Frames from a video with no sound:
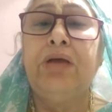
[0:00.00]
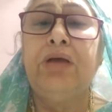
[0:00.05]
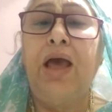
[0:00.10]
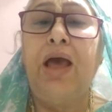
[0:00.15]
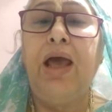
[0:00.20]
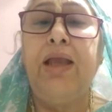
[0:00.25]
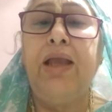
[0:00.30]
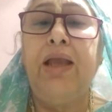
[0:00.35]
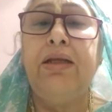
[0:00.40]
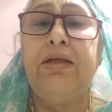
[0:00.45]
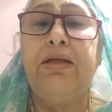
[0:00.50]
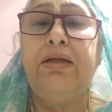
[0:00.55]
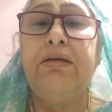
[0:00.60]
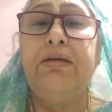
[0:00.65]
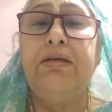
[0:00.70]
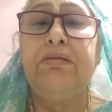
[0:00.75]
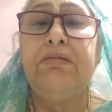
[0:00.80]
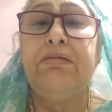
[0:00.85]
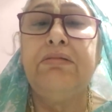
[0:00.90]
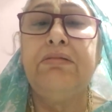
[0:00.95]
And
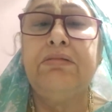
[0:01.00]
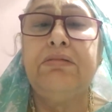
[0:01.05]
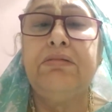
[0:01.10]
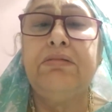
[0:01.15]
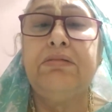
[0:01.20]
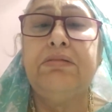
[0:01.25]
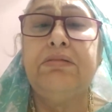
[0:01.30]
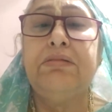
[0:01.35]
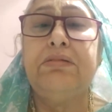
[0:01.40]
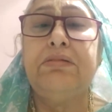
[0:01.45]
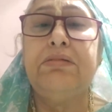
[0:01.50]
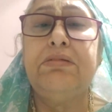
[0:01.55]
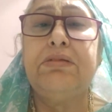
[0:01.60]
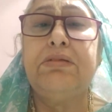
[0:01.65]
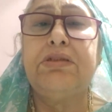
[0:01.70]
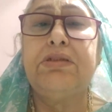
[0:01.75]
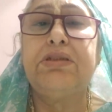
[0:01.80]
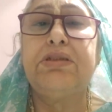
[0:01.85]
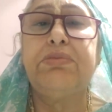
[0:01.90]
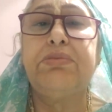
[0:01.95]

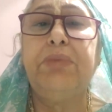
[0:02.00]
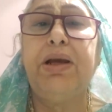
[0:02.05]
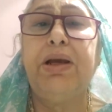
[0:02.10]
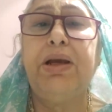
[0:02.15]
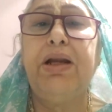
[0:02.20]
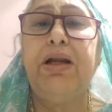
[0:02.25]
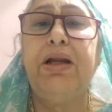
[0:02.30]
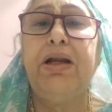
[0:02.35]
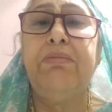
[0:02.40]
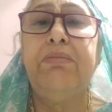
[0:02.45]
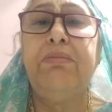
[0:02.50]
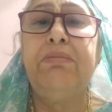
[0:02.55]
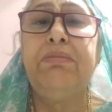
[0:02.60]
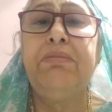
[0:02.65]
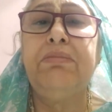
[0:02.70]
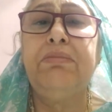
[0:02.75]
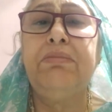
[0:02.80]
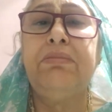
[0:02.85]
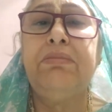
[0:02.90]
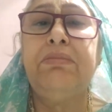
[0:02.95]
Smaranam,
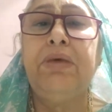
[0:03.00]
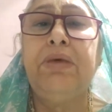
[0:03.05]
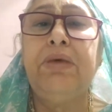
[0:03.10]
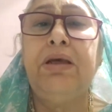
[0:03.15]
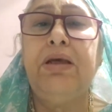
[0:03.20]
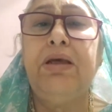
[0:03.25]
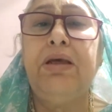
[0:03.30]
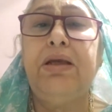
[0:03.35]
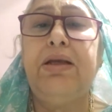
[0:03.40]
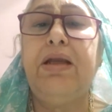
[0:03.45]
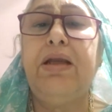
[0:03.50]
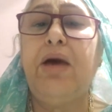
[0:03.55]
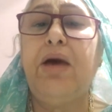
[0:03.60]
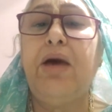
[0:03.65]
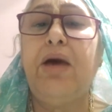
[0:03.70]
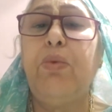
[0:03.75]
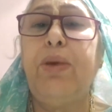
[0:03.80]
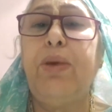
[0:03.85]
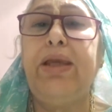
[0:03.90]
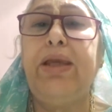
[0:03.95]
it
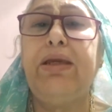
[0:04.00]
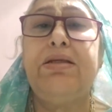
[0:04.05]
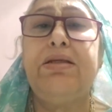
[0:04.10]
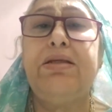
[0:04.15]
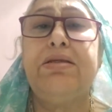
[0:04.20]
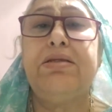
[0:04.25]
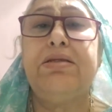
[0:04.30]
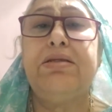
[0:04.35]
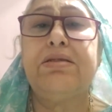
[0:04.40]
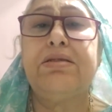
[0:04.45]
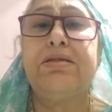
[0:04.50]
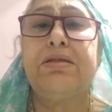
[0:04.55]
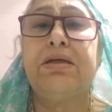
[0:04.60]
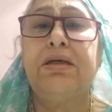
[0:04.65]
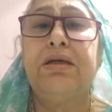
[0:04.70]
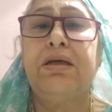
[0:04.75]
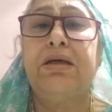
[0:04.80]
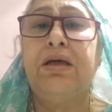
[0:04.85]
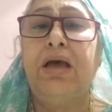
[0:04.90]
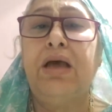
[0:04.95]
awakens
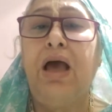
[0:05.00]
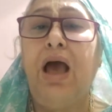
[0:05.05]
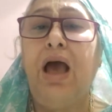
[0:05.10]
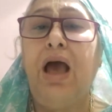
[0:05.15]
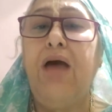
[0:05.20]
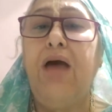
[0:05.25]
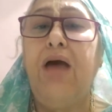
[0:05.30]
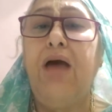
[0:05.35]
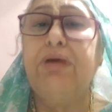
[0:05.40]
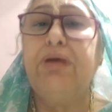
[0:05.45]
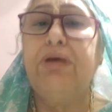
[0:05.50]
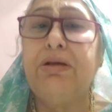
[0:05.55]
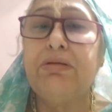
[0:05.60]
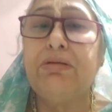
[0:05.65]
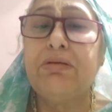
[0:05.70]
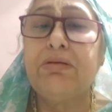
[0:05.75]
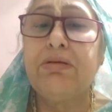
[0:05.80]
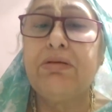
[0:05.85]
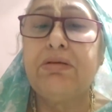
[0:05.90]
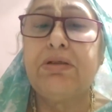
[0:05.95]
our
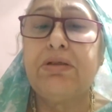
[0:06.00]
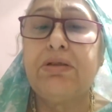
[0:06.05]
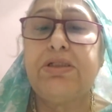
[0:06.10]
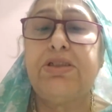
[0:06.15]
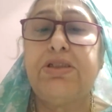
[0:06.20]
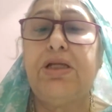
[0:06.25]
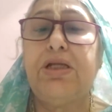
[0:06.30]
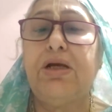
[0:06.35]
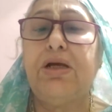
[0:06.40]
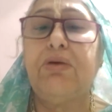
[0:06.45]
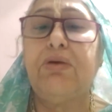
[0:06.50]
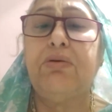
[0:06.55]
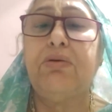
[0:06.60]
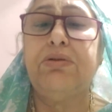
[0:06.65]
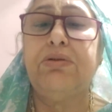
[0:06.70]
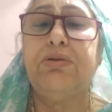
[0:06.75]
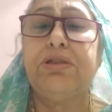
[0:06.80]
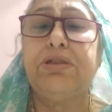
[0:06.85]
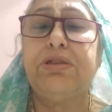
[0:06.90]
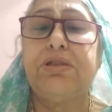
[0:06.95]
Krishna
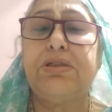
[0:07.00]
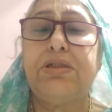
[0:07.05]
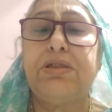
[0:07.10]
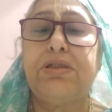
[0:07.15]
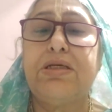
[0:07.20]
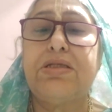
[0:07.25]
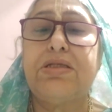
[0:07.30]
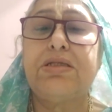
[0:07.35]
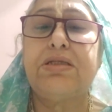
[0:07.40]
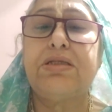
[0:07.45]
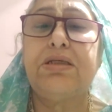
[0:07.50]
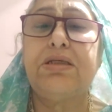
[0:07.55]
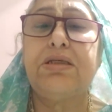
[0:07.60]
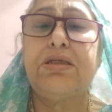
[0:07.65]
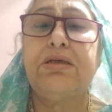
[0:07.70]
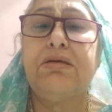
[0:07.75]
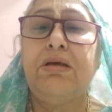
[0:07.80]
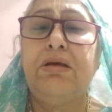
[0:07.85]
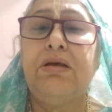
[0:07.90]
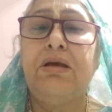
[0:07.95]
consciousness
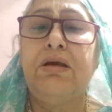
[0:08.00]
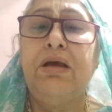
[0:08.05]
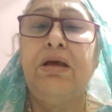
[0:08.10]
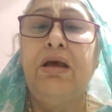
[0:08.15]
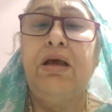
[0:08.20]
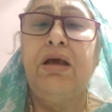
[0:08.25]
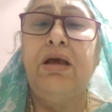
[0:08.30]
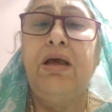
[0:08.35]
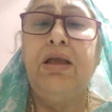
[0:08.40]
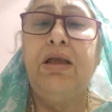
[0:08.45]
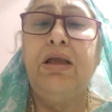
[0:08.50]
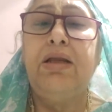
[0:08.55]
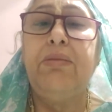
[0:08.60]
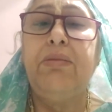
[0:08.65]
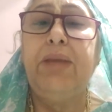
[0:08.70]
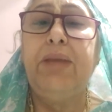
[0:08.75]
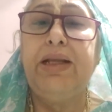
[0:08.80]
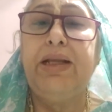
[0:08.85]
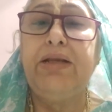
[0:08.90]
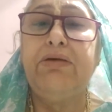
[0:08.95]
in a
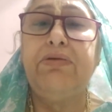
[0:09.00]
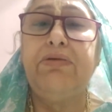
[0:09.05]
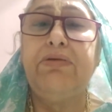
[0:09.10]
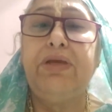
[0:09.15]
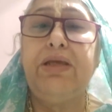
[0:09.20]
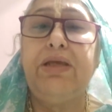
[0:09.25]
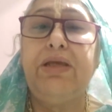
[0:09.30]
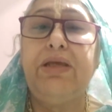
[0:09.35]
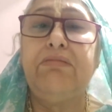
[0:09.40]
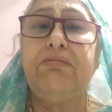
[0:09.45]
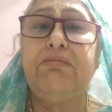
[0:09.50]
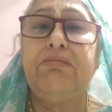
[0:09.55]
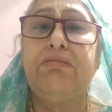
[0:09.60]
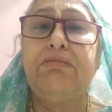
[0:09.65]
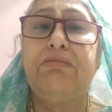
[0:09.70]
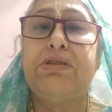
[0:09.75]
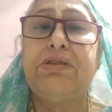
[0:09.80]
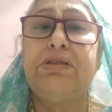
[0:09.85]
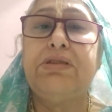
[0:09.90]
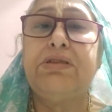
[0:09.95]
better way.
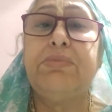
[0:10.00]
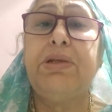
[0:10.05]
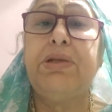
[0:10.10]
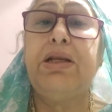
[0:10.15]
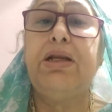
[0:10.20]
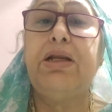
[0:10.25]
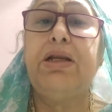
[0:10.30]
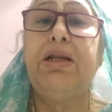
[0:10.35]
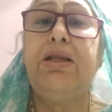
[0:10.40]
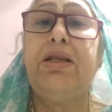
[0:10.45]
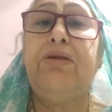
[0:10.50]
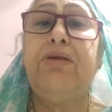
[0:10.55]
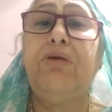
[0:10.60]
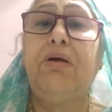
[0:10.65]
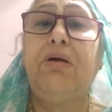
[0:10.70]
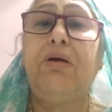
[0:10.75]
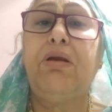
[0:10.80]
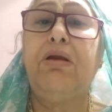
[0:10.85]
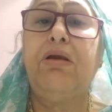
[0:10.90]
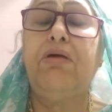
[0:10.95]
Similarly,
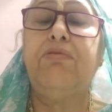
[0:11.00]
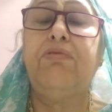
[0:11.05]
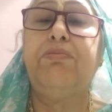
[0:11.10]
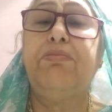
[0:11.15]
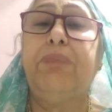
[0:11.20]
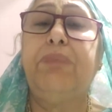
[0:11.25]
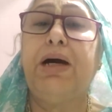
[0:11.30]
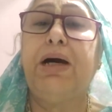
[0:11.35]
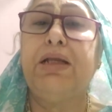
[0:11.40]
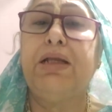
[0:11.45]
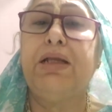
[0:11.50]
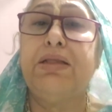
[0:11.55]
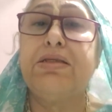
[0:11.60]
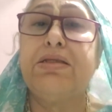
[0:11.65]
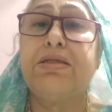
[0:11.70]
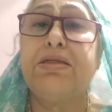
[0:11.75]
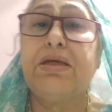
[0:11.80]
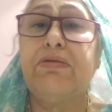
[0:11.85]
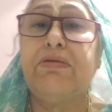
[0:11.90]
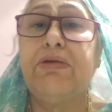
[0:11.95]
talking of Pada
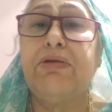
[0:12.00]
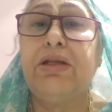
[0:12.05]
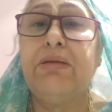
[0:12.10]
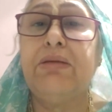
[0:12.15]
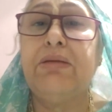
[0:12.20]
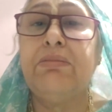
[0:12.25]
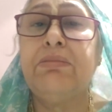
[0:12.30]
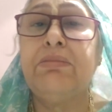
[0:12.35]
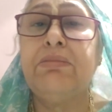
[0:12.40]
Sevanam,